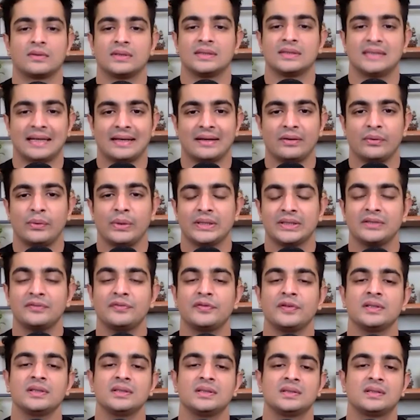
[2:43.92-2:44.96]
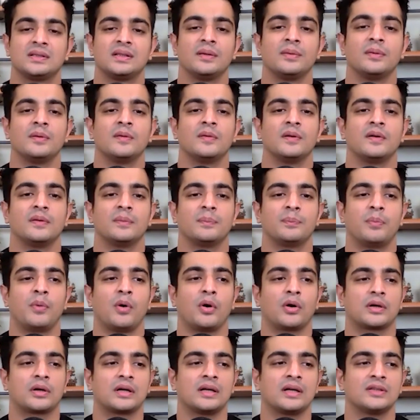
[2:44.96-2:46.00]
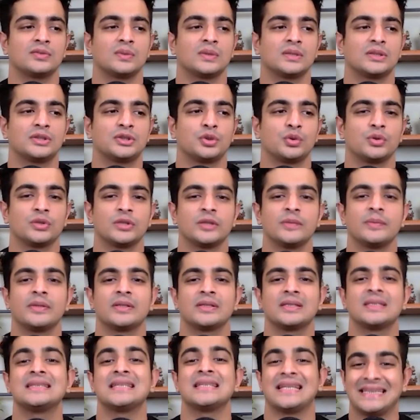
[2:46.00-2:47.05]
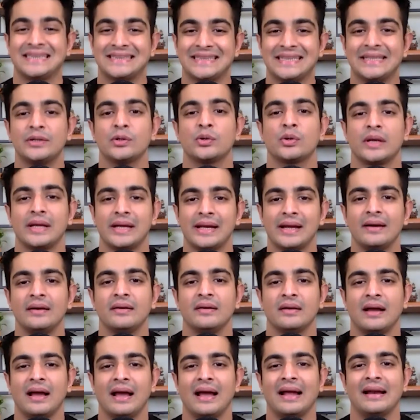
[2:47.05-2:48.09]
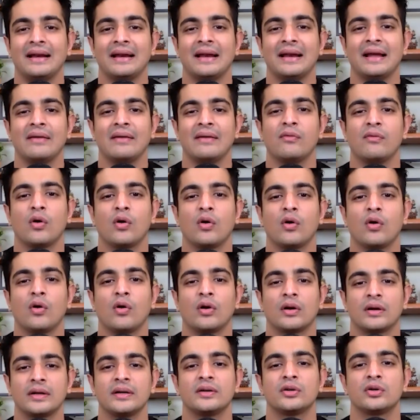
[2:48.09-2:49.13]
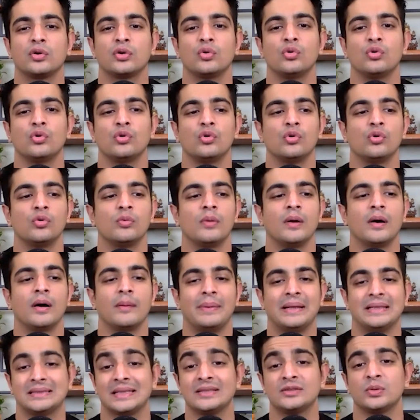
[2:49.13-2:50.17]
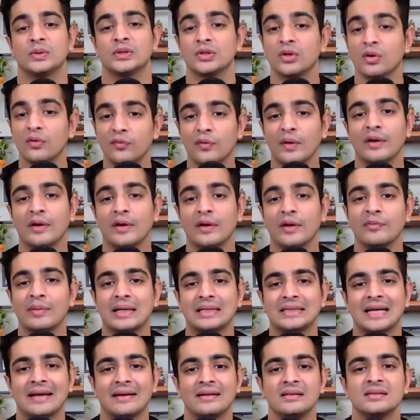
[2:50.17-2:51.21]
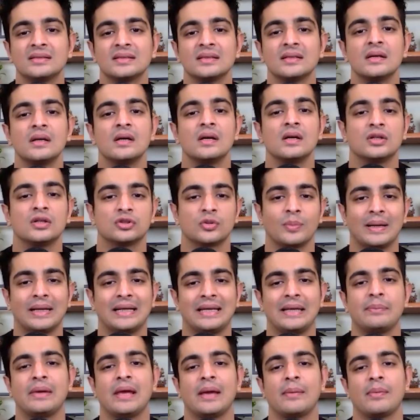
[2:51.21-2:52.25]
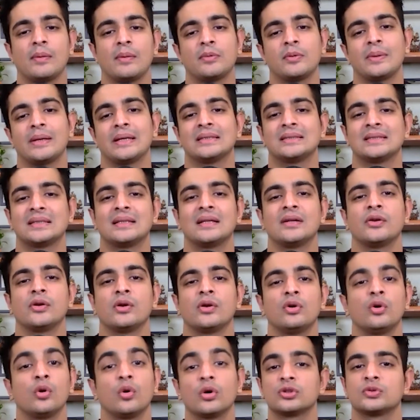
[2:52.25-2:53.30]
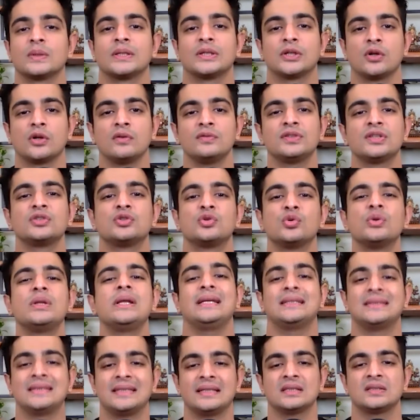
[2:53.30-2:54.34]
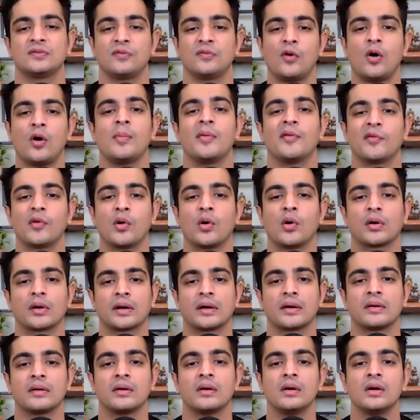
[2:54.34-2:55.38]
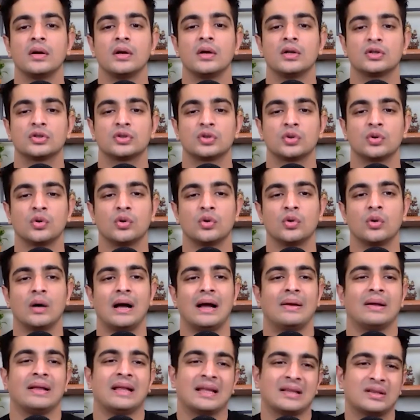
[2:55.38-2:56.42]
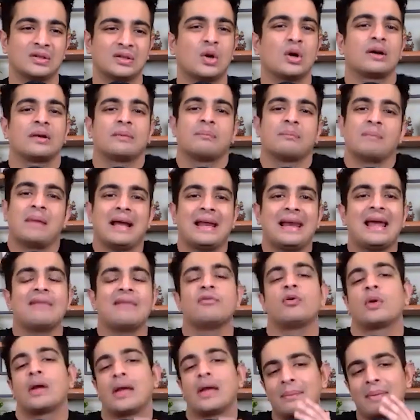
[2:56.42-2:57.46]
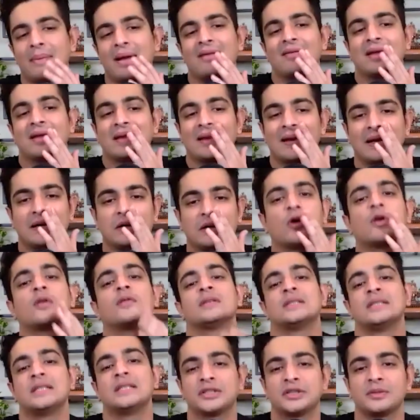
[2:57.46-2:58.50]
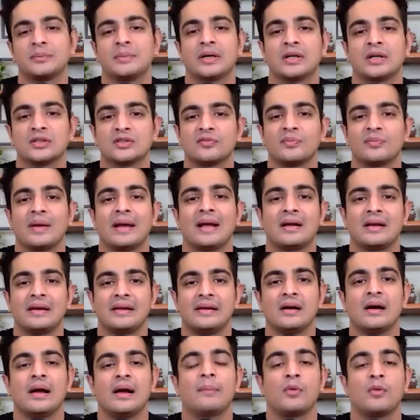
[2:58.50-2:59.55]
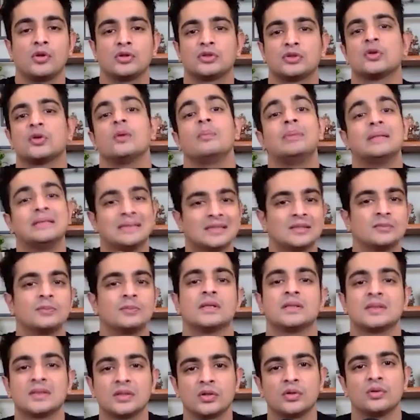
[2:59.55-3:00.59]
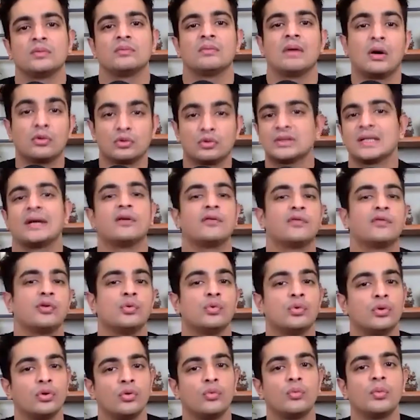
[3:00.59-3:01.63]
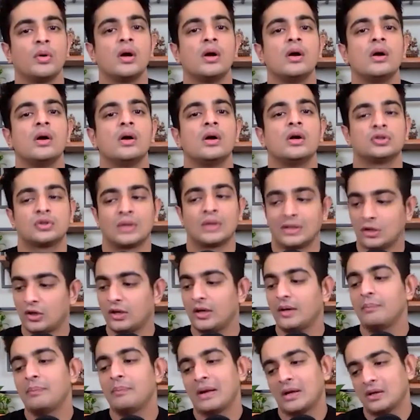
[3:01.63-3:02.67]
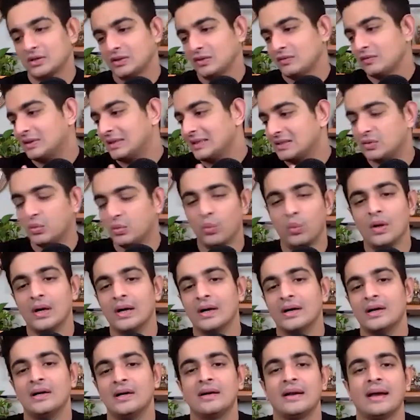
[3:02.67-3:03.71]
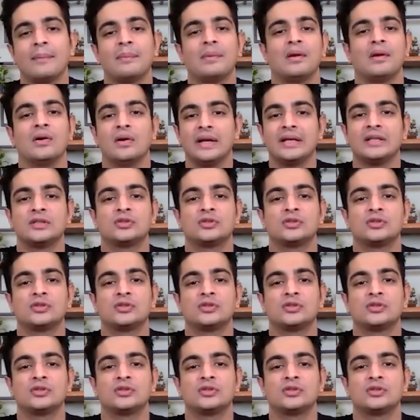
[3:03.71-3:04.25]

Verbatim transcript: the second question first. The podcasts were chosen because it's easy to create, and I wanted to uh, basically switch off one of my channels. So my team came up to me and said that you know don't switch it off, just do the easiest form of content. So I, I thought in my life, okay, I'm having great conversation because of my career. I'm also a business person on outside of YouTube. So I thought that because of this world, I'm learning